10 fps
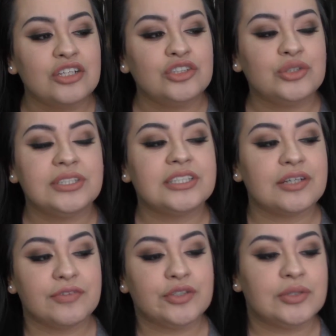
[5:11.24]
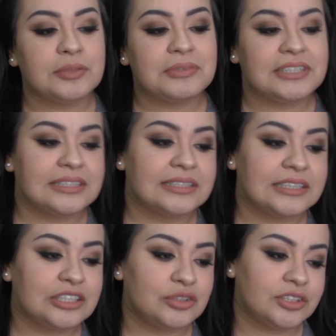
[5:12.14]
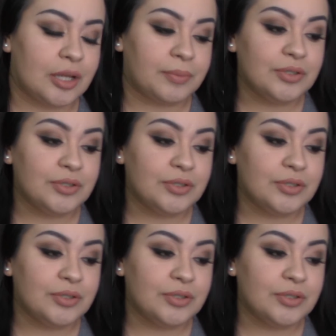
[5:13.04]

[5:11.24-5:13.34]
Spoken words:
you discover new lipsticks and then you stop